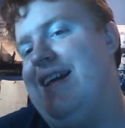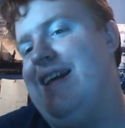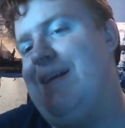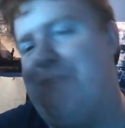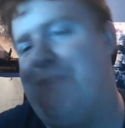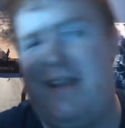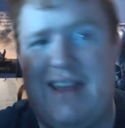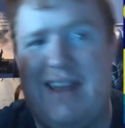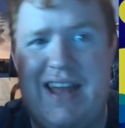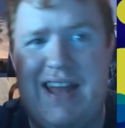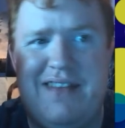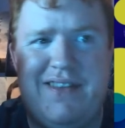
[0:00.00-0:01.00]
but
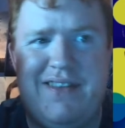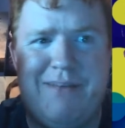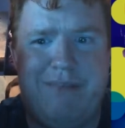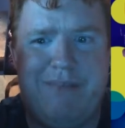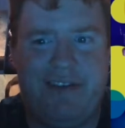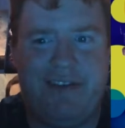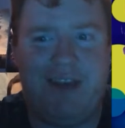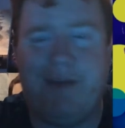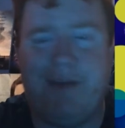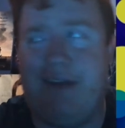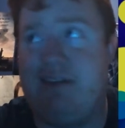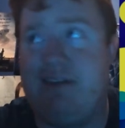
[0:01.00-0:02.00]
end up messing up
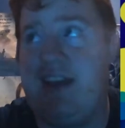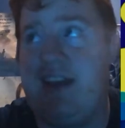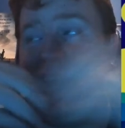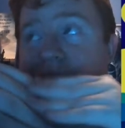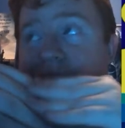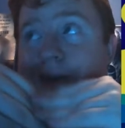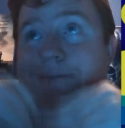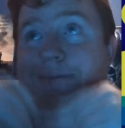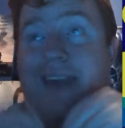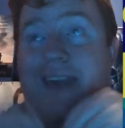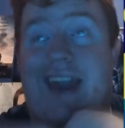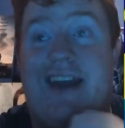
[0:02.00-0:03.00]
everything up
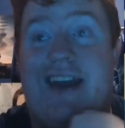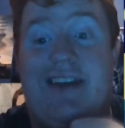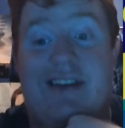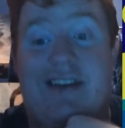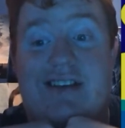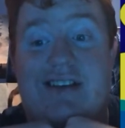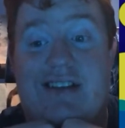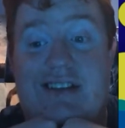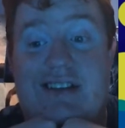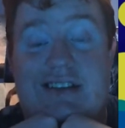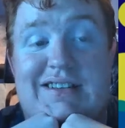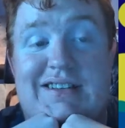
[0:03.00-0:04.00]
and
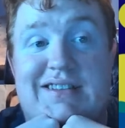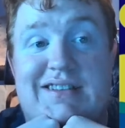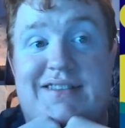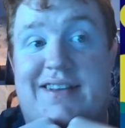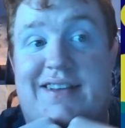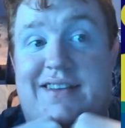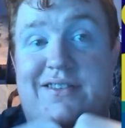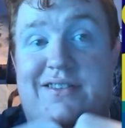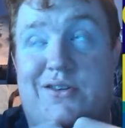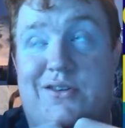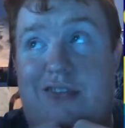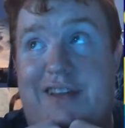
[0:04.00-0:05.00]
release
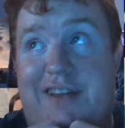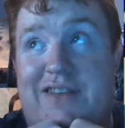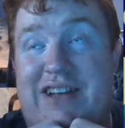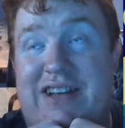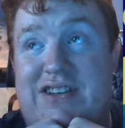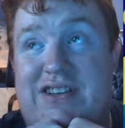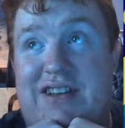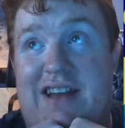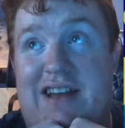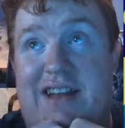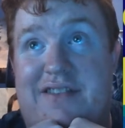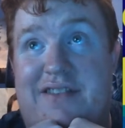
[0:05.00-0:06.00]
to a crazy adventure
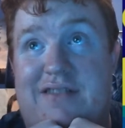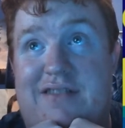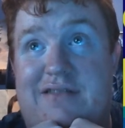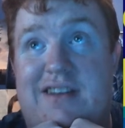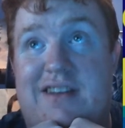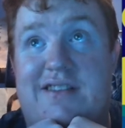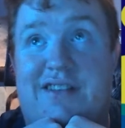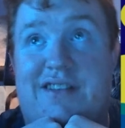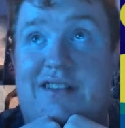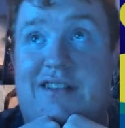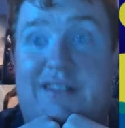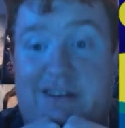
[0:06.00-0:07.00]
that teaches a
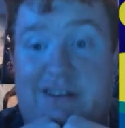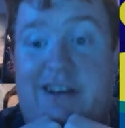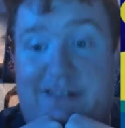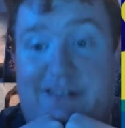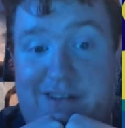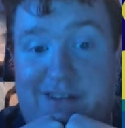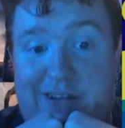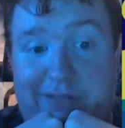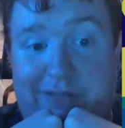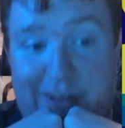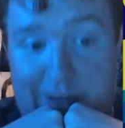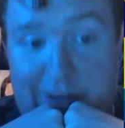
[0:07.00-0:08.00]
lot of stuff. Like,